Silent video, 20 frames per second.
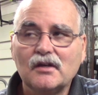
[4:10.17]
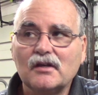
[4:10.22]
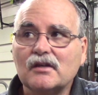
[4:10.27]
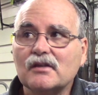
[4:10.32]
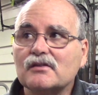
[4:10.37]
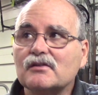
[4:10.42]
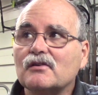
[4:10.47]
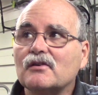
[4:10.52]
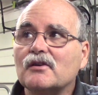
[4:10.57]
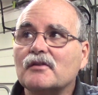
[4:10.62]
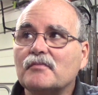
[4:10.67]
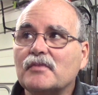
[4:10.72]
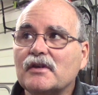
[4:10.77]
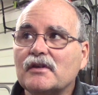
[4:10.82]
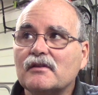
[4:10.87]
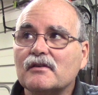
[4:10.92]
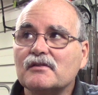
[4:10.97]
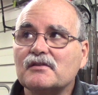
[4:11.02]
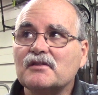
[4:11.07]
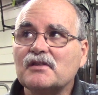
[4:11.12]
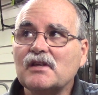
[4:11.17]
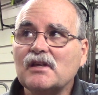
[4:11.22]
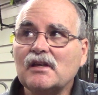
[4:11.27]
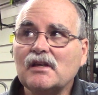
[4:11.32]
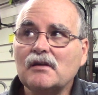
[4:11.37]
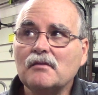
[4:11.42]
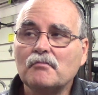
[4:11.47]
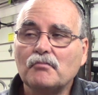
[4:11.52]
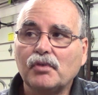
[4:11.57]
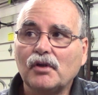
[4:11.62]
Is going to be the
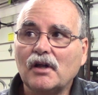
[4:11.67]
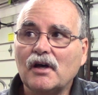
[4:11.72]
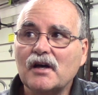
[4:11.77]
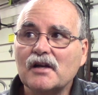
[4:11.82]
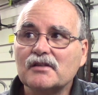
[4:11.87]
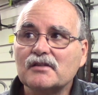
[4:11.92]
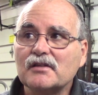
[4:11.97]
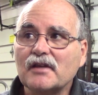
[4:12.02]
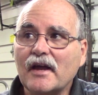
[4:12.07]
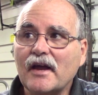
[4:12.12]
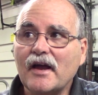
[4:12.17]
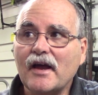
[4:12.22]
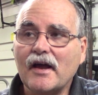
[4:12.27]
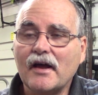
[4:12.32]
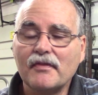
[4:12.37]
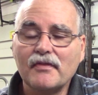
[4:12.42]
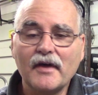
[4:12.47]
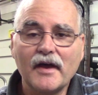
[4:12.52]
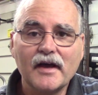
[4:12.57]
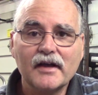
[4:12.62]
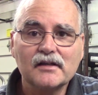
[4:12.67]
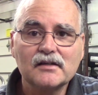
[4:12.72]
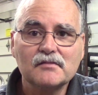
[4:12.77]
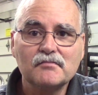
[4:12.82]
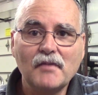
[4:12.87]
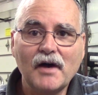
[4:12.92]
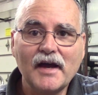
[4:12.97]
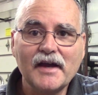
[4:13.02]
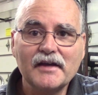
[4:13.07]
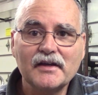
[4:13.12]
Z plus and
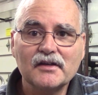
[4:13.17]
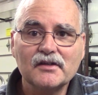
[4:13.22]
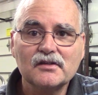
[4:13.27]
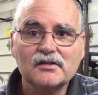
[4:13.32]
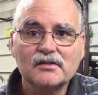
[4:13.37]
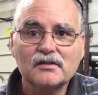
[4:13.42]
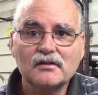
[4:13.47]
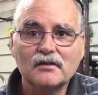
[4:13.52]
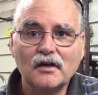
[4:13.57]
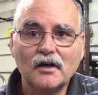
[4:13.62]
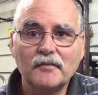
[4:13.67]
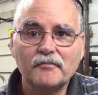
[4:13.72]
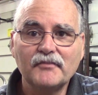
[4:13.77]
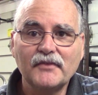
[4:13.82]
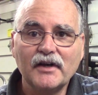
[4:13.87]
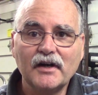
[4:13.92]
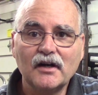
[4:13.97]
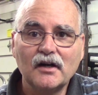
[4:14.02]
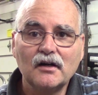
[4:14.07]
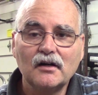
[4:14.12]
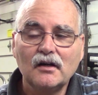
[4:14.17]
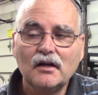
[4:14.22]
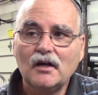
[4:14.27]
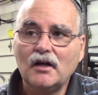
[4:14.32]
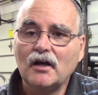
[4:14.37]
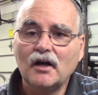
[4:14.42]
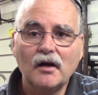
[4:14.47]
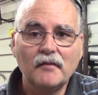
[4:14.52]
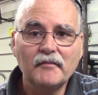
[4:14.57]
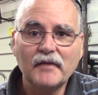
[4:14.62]
X minus up there.
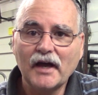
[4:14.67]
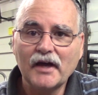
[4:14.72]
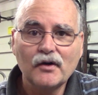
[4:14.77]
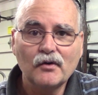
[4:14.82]
I